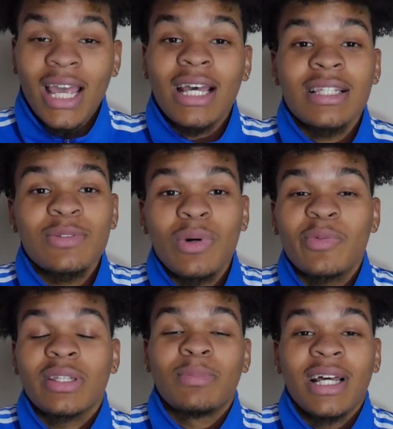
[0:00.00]
at this one
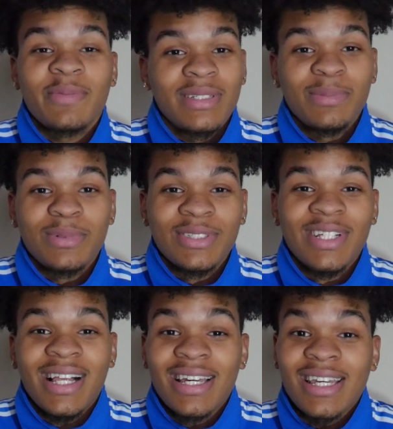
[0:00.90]
with the black people,
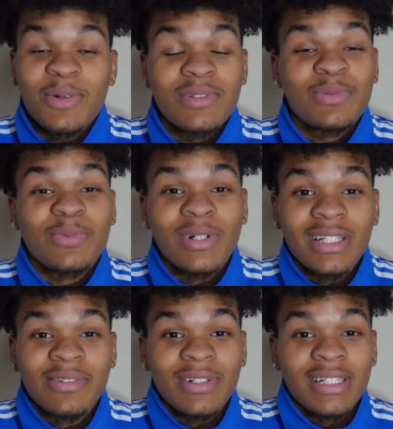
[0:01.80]
it was
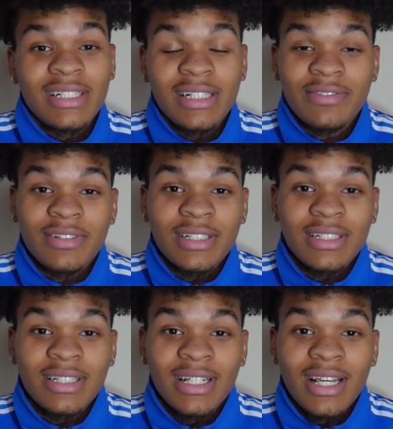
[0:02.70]
really
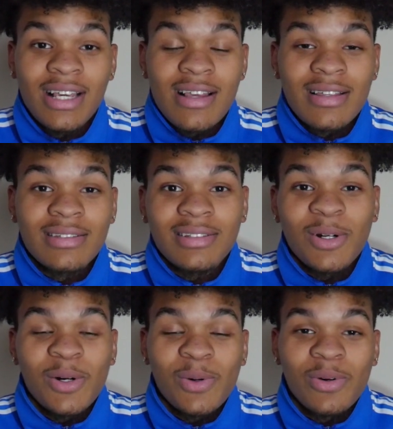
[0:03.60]
different.
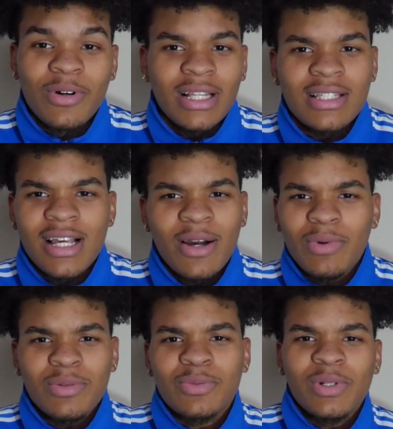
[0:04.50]
So at the time
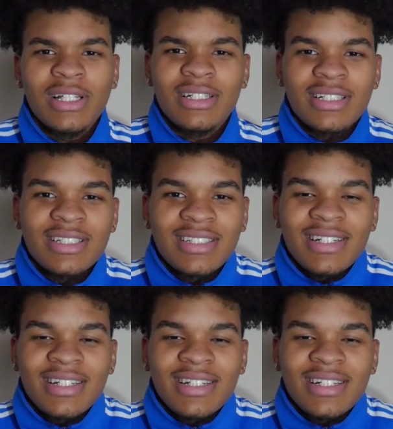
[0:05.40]
we was really just